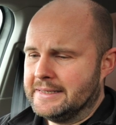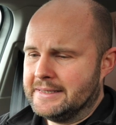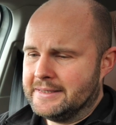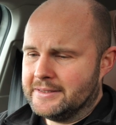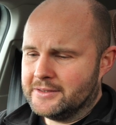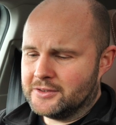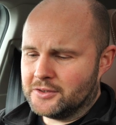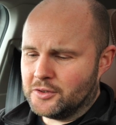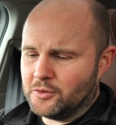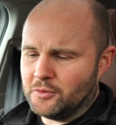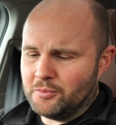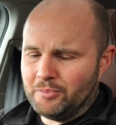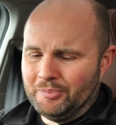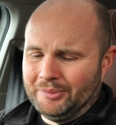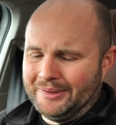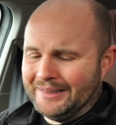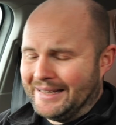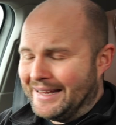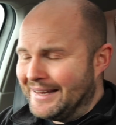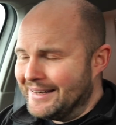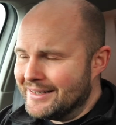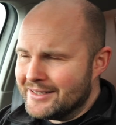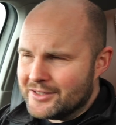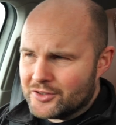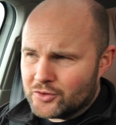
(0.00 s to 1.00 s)
So
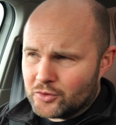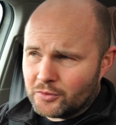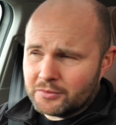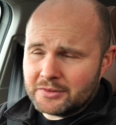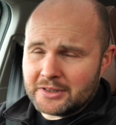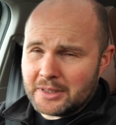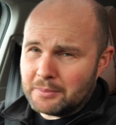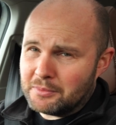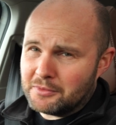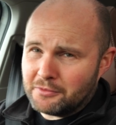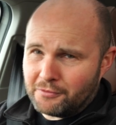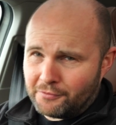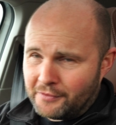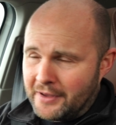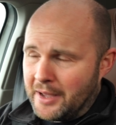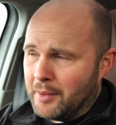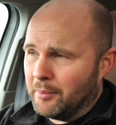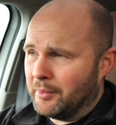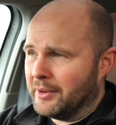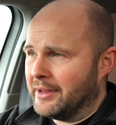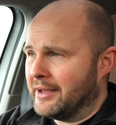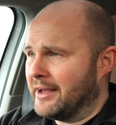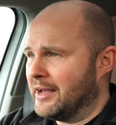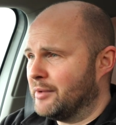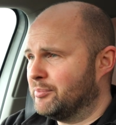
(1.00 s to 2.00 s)
plenty of stuff to keep the
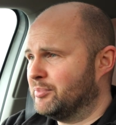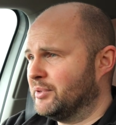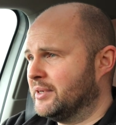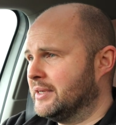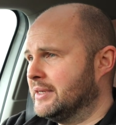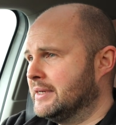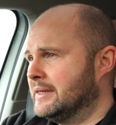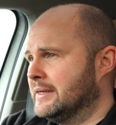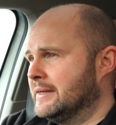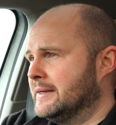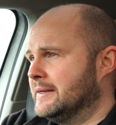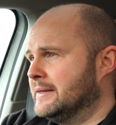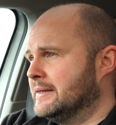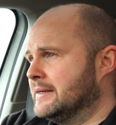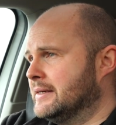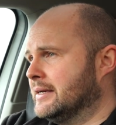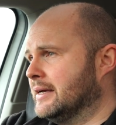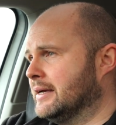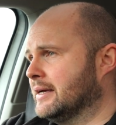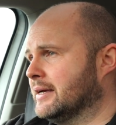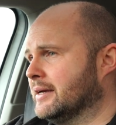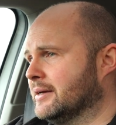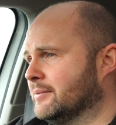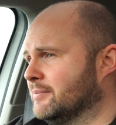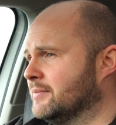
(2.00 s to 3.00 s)
family happy.
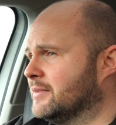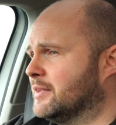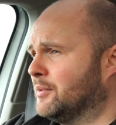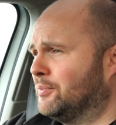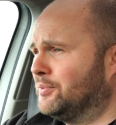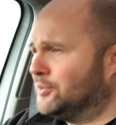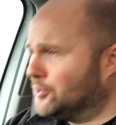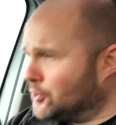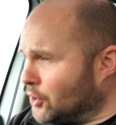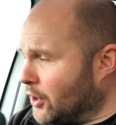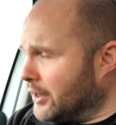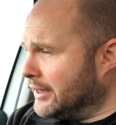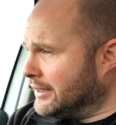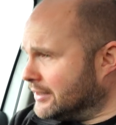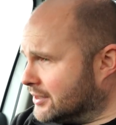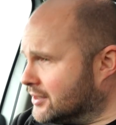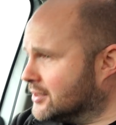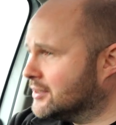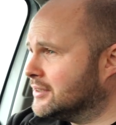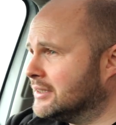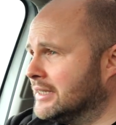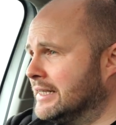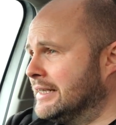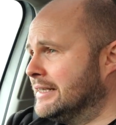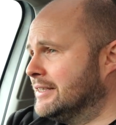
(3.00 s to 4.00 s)
The
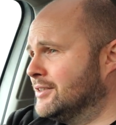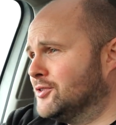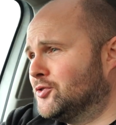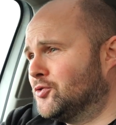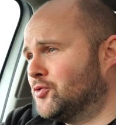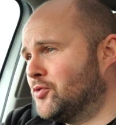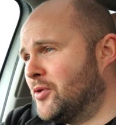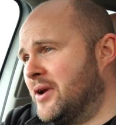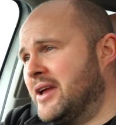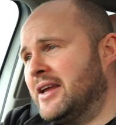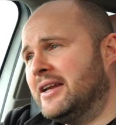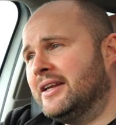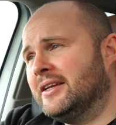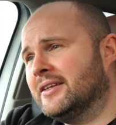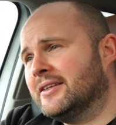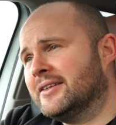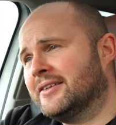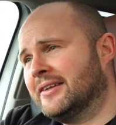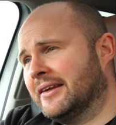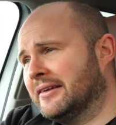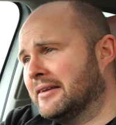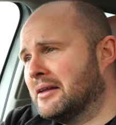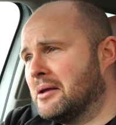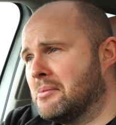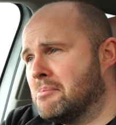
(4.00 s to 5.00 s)
price is really the
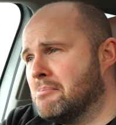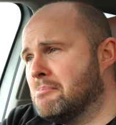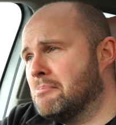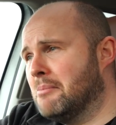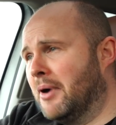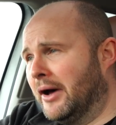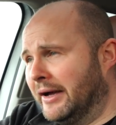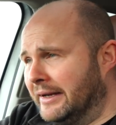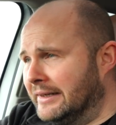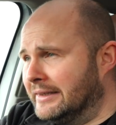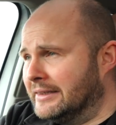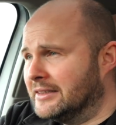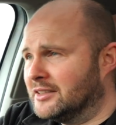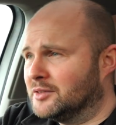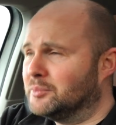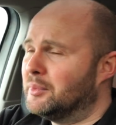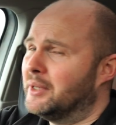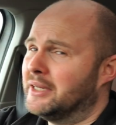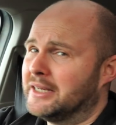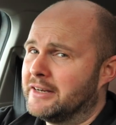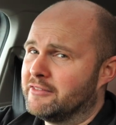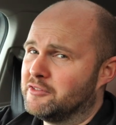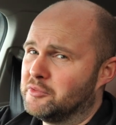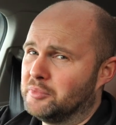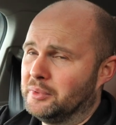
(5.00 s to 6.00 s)
thing that mightn't
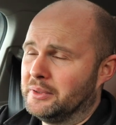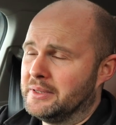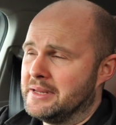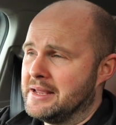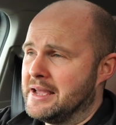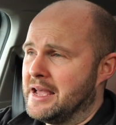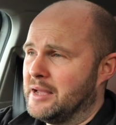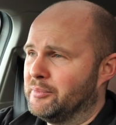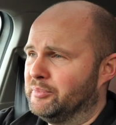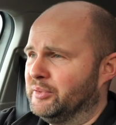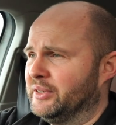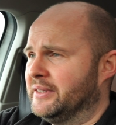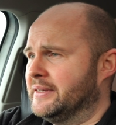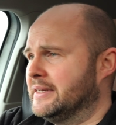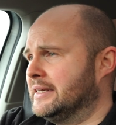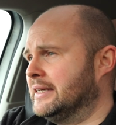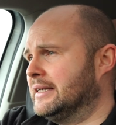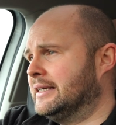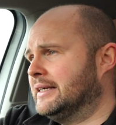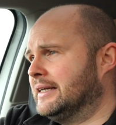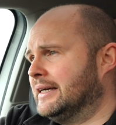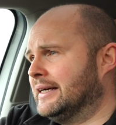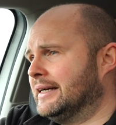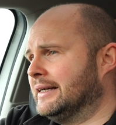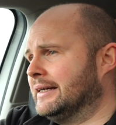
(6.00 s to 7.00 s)
make everybody happy.
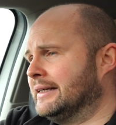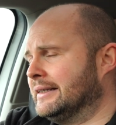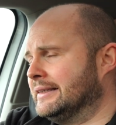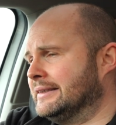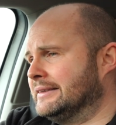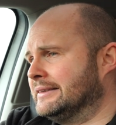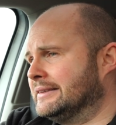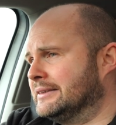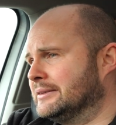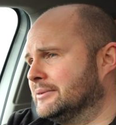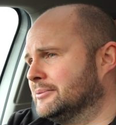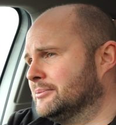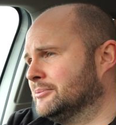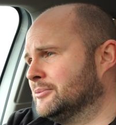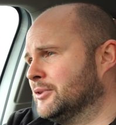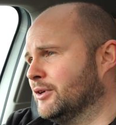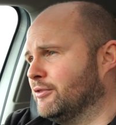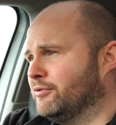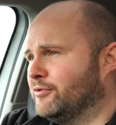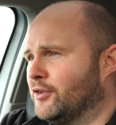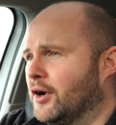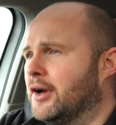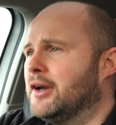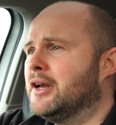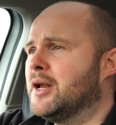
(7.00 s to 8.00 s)
And my
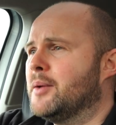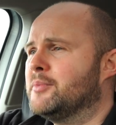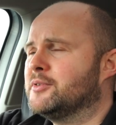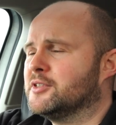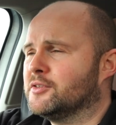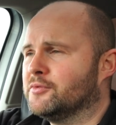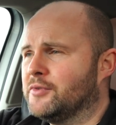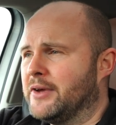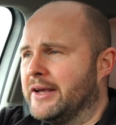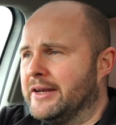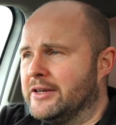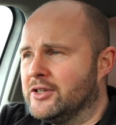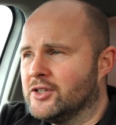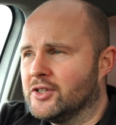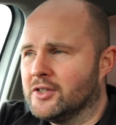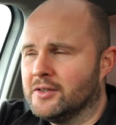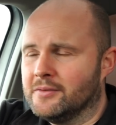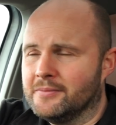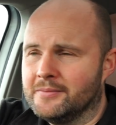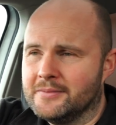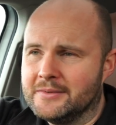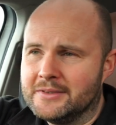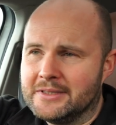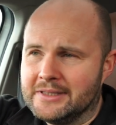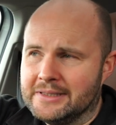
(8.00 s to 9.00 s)
final
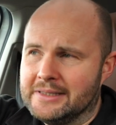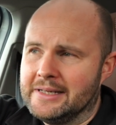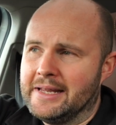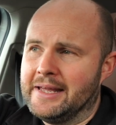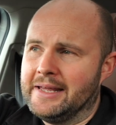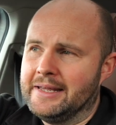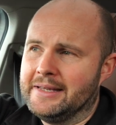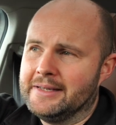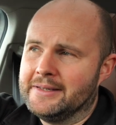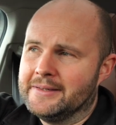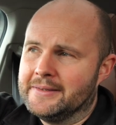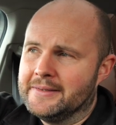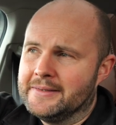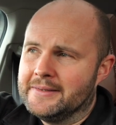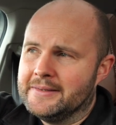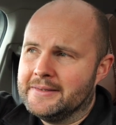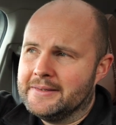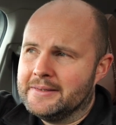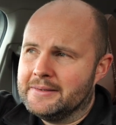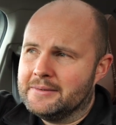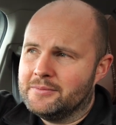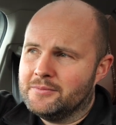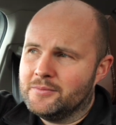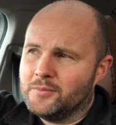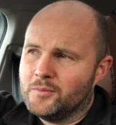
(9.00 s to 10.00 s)
observation today
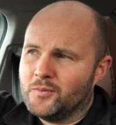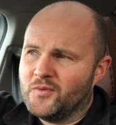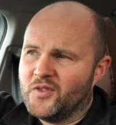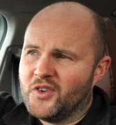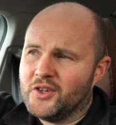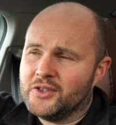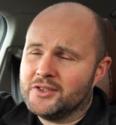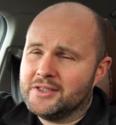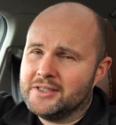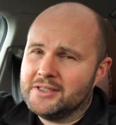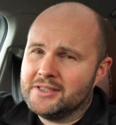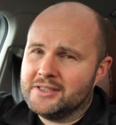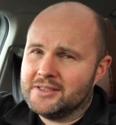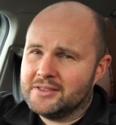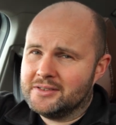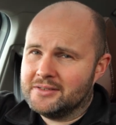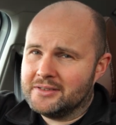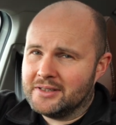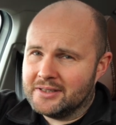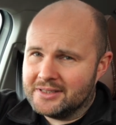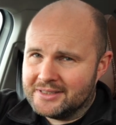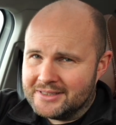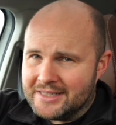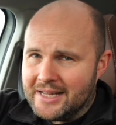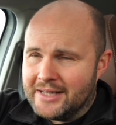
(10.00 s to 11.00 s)
versus
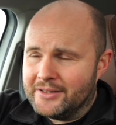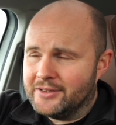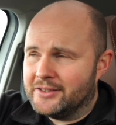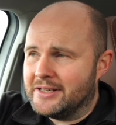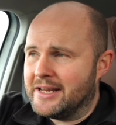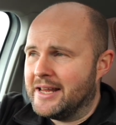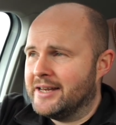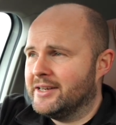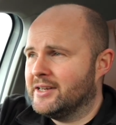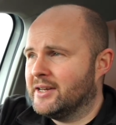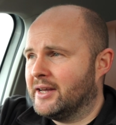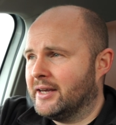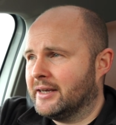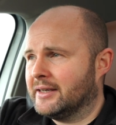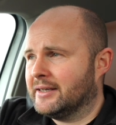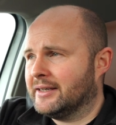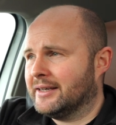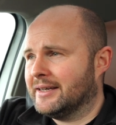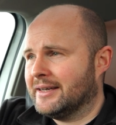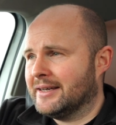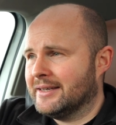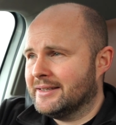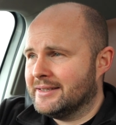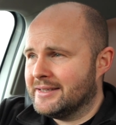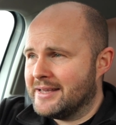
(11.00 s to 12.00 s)
the standard Enyaq
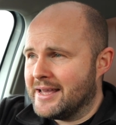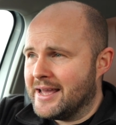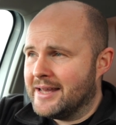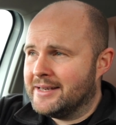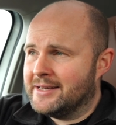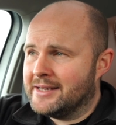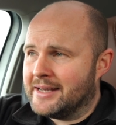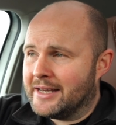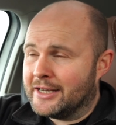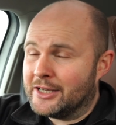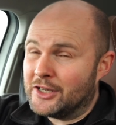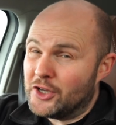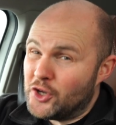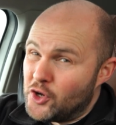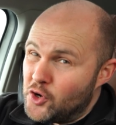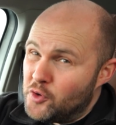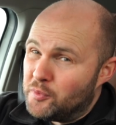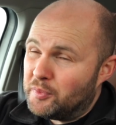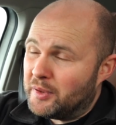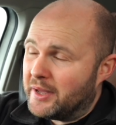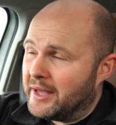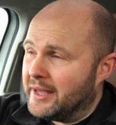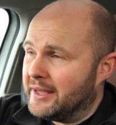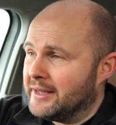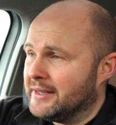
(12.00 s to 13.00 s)
and the Enyaq
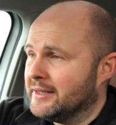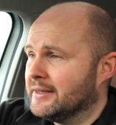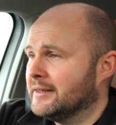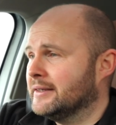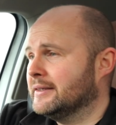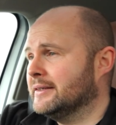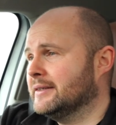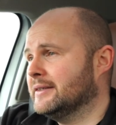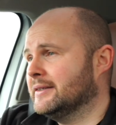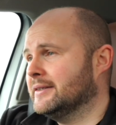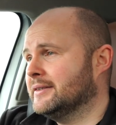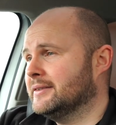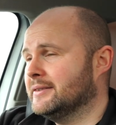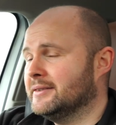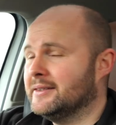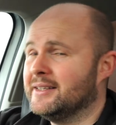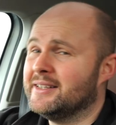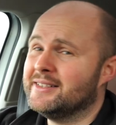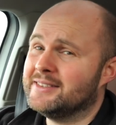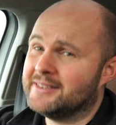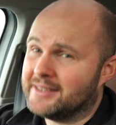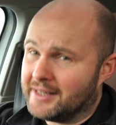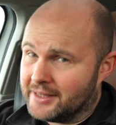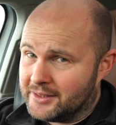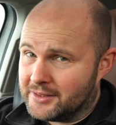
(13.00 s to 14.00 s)
Coupe
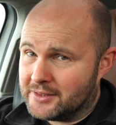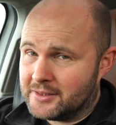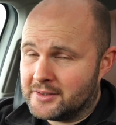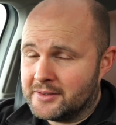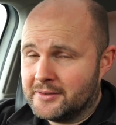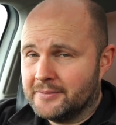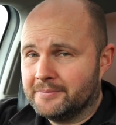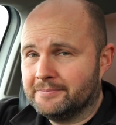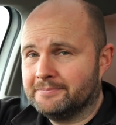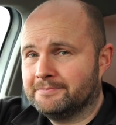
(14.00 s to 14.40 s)
is this.